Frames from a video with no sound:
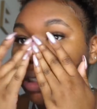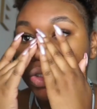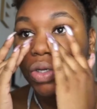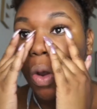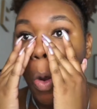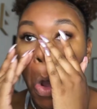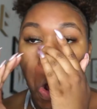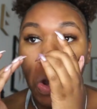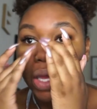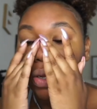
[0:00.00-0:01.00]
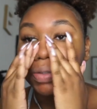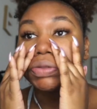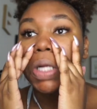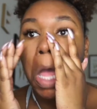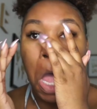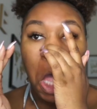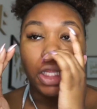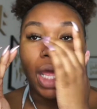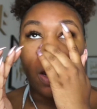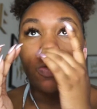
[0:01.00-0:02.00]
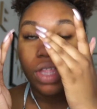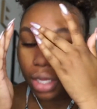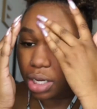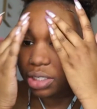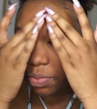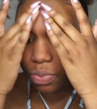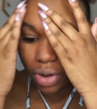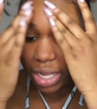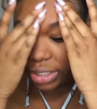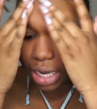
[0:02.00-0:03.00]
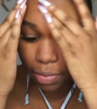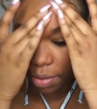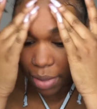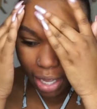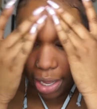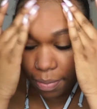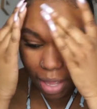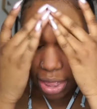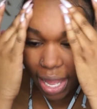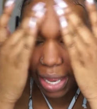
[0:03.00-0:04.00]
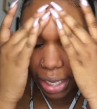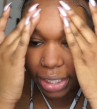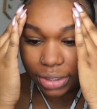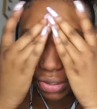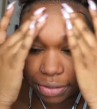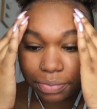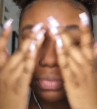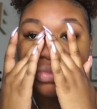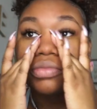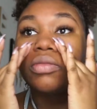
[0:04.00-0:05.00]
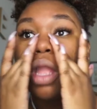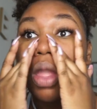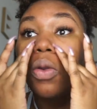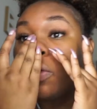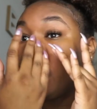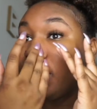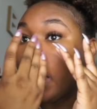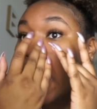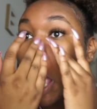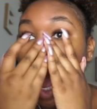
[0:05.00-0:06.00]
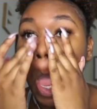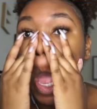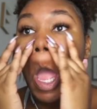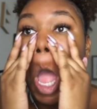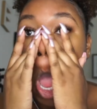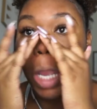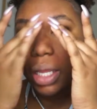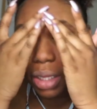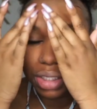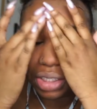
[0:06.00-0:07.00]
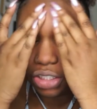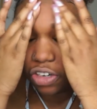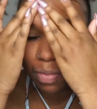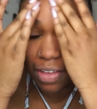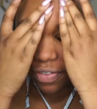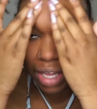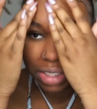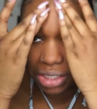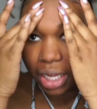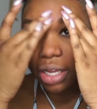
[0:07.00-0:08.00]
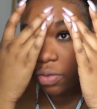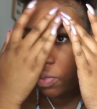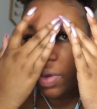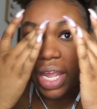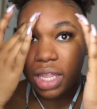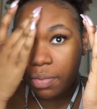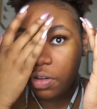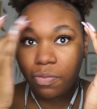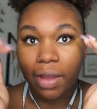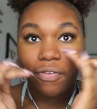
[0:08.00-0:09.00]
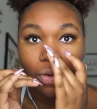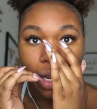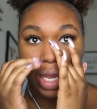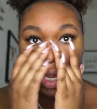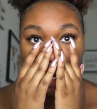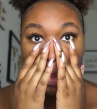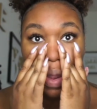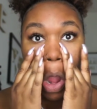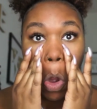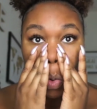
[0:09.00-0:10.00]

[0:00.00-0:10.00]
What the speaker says: want to control oils that are really going to break down my makeup, and that is really in the center of my face, like right in the middle of my forehead,